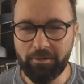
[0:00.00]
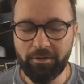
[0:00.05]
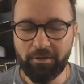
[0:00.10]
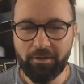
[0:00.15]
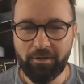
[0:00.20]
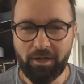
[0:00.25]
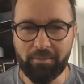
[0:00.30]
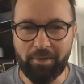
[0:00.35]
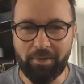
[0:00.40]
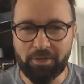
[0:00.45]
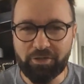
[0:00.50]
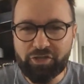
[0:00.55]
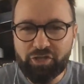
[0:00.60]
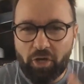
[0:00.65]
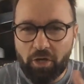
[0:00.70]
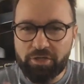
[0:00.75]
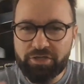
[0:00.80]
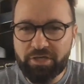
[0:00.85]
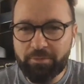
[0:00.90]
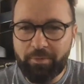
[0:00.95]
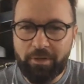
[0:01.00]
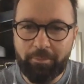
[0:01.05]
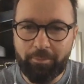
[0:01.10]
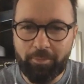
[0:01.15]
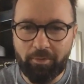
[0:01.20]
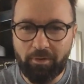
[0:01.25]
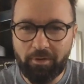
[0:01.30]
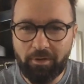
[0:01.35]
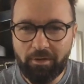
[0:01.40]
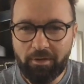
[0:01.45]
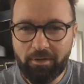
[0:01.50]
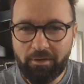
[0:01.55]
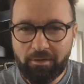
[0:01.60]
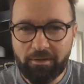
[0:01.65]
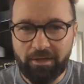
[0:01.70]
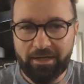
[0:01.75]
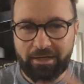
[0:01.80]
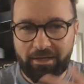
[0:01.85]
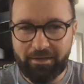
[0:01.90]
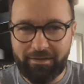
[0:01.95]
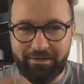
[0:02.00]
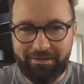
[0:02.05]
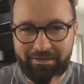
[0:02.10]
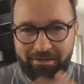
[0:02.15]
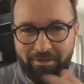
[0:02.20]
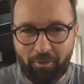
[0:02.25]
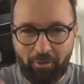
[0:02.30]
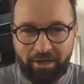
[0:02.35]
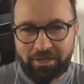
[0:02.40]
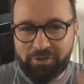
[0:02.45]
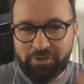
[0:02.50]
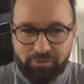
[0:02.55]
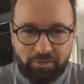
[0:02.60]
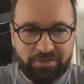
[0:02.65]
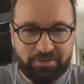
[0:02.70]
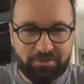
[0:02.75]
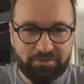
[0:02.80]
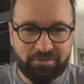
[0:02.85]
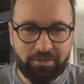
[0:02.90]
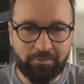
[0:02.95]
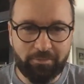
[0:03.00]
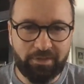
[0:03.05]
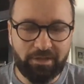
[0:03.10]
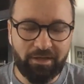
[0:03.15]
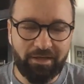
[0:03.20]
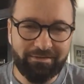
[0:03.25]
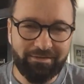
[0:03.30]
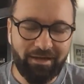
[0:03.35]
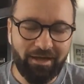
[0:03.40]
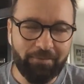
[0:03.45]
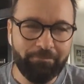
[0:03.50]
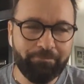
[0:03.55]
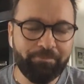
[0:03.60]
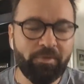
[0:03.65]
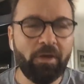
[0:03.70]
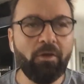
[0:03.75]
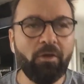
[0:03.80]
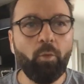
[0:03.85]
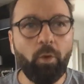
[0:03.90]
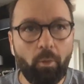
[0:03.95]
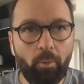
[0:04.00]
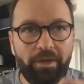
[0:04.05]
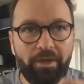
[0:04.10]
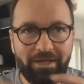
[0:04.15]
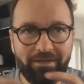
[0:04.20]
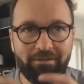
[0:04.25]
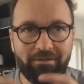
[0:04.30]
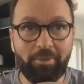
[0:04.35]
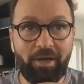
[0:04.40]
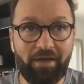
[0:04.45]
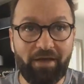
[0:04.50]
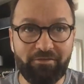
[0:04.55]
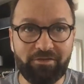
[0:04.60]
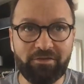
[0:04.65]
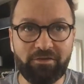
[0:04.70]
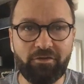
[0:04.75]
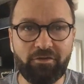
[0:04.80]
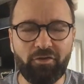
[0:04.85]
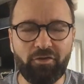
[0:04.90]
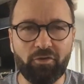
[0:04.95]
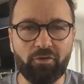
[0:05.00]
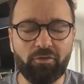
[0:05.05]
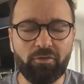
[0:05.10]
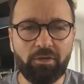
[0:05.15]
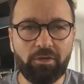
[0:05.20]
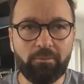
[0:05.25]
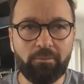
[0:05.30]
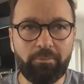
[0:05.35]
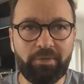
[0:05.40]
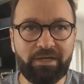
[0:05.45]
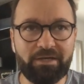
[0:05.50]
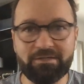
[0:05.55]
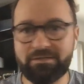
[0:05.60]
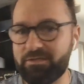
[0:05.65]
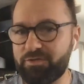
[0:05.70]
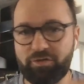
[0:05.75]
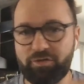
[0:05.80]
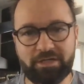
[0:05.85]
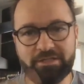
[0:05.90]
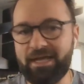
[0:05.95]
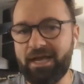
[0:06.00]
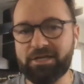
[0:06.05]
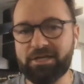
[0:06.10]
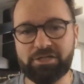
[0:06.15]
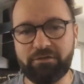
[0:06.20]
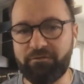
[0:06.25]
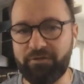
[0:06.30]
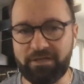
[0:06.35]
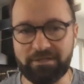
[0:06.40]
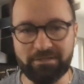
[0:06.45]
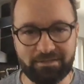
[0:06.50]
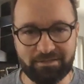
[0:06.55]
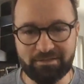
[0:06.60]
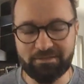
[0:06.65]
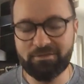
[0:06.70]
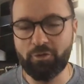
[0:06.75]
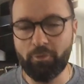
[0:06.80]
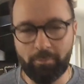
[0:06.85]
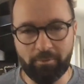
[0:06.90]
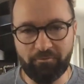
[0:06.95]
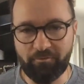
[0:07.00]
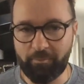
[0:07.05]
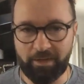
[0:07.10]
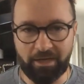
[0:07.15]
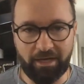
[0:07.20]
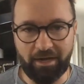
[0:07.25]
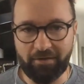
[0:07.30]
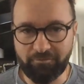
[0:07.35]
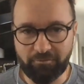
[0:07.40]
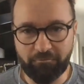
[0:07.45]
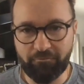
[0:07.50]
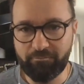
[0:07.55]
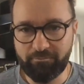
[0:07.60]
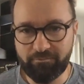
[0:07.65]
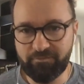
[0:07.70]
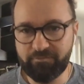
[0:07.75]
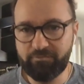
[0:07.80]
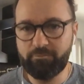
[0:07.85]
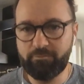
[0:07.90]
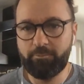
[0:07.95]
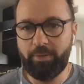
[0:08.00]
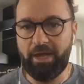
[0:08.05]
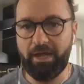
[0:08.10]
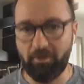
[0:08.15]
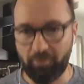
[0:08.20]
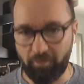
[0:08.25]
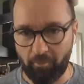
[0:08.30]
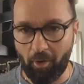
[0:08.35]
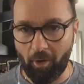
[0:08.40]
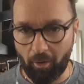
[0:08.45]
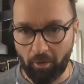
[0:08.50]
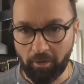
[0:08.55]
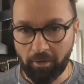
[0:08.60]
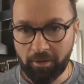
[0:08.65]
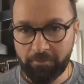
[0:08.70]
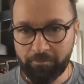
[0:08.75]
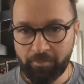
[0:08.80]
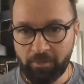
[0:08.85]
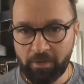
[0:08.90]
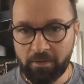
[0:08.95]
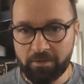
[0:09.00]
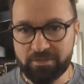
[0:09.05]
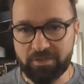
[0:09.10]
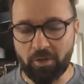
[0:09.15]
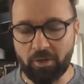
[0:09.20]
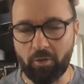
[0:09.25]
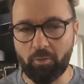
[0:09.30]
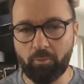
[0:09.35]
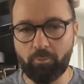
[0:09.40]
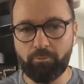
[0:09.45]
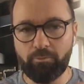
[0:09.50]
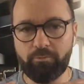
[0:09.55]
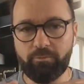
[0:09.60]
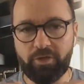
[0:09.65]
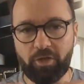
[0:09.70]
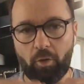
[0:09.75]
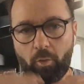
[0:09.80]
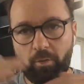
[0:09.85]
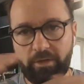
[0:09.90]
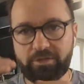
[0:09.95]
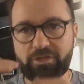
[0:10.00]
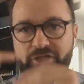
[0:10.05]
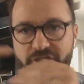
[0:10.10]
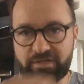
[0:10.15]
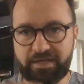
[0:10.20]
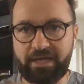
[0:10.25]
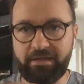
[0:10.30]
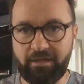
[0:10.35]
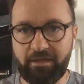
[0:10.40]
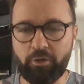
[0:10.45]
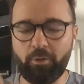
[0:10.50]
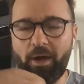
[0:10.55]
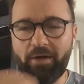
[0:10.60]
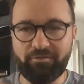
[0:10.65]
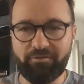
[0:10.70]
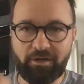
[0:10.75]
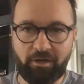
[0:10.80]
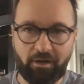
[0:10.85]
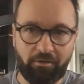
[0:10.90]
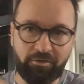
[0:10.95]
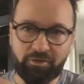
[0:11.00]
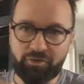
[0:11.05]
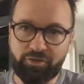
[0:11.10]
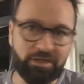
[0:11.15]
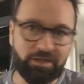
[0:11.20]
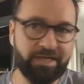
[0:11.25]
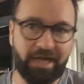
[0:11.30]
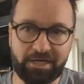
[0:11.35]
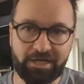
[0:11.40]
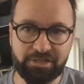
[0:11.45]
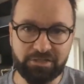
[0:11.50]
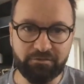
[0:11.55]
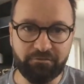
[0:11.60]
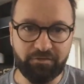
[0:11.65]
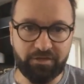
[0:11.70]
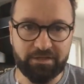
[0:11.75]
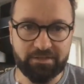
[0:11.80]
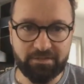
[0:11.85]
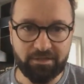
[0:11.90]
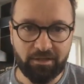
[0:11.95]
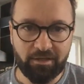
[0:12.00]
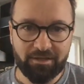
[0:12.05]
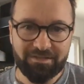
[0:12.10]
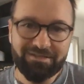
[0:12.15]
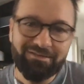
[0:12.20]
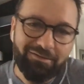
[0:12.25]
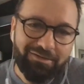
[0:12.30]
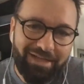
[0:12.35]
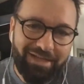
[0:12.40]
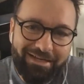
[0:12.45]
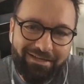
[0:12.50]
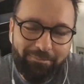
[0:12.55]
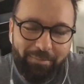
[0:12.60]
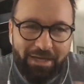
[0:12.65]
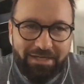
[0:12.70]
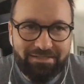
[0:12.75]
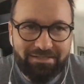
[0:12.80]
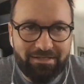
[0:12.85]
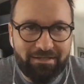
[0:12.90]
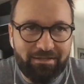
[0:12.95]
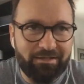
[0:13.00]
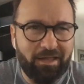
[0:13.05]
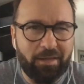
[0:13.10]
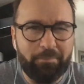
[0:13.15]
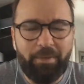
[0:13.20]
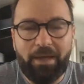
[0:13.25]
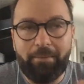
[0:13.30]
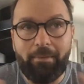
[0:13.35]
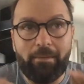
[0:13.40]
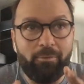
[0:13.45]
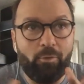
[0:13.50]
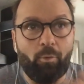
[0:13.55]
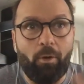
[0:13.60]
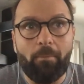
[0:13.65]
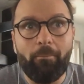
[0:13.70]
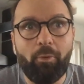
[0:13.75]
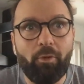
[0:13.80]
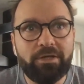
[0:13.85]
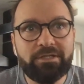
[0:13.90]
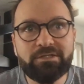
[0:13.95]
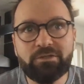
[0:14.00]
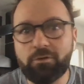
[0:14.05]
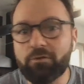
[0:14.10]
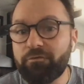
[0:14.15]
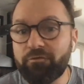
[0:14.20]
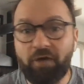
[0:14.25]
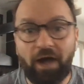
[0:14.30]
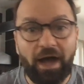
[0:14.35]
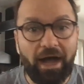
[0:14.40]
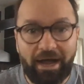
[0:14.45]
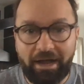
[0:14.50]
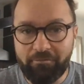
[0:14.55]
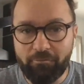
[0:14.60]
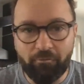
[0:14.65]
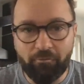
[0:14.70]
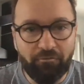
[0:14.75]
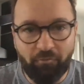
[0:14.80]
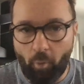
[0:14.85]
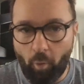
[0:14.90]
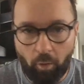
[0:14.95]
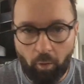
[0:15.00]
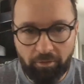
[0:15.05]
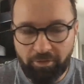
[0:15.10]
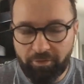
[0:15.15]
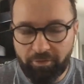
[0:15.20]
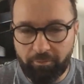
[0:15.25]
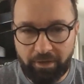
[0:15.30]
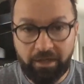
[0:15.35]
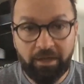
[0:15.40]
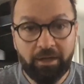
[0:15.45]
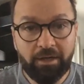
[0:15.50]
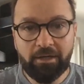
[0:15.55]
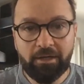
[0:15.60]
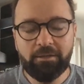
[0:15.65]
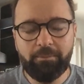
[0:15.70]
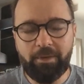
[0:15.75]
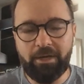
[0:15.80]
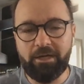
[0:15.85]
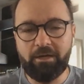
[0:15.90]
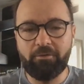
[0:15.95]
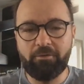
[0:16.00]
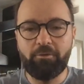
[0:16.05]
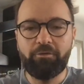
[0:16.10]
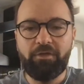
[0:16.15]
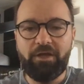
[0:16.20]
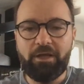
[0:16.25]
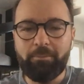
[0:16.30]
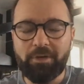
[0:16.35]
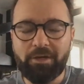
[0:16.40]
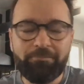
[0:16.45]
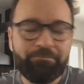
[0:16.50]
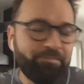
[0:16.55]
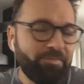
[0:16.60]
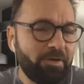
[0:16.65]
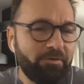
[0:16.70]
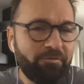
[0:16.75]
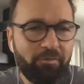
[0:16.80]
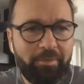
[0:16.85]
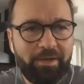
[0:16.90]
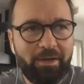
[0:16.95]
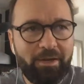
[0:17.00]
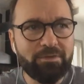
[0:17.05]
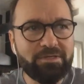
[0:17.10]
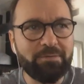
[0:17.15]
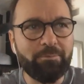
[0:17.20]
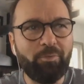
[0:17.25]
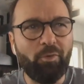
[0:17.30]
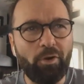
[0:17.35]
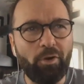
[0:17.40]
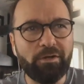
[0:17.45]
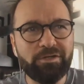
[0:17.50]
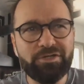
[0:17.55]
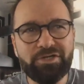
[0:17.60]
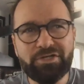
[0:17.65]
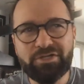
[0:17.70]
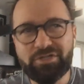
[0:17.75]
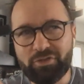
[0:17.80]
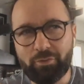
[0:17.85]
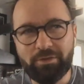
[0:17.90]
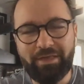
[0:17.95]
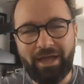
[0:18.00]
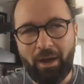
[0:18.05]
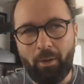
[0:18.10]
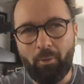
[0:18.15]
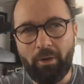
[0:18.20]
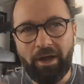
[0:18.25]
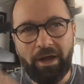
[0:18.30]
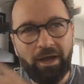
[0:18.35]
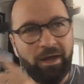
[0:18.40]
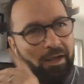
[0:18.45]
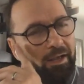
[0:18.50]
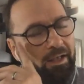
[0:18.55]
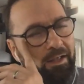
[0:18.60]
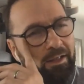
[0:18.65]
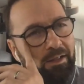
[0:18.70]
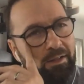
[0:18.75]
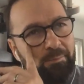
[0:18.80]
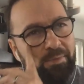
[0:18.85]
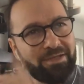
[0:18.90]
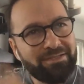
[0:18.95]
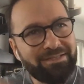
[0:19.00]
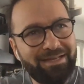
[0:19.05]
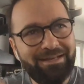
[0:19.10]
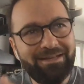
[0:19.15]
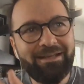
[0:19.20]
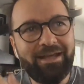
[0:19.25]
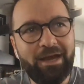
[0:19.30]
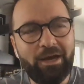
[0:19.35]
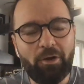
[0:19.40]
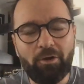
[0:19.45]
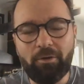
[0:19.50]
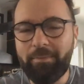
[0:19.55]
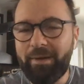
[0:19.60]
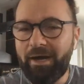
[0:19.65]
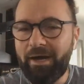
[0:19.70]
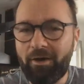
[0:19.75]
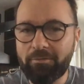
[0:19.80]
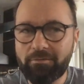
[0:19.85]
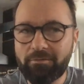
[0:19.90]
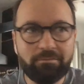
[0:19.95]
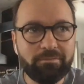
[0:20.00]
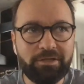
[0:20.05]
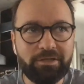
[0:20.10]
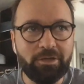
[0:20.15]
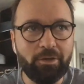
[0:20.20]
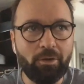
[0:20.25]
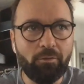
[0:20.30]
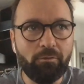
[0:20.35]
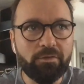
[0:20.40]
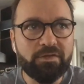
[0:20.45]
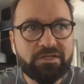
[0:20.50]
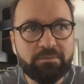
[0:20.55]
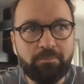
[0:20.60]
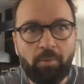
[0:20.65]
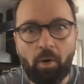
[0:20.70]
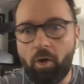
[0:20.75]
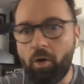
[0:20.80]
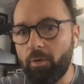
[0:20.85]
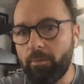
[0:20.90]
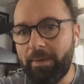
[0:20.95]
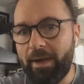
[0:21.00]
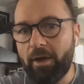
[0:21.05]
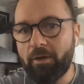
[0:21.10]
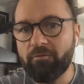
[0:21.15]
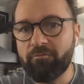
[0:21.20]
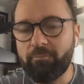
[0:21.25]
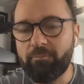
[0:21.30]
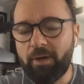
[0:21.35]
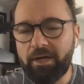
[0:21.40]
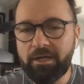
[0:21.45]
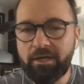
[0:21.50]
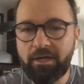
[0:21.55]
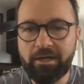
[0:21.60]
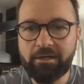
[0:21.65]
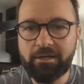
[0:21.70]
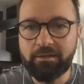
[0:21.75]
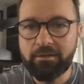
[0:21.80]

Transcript: about charging people, like, you know, interest or something like that. What we end up having to do, because the transaction fees, it's stupid for me to have to pay them all so, you know, we just say that you have to cover the transaction fees. So, like, basically, they pay maybe 1.05 or 4 or 3, depending on their thing. But for me, it was important to just do it that way because I didn't care about, you know, the small amount of money I could